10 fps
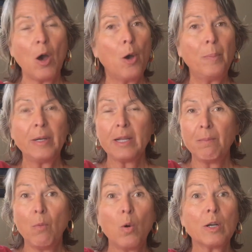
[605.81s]

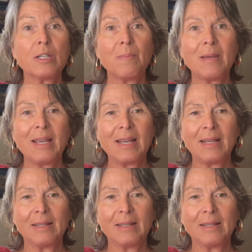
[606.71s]
opening more to me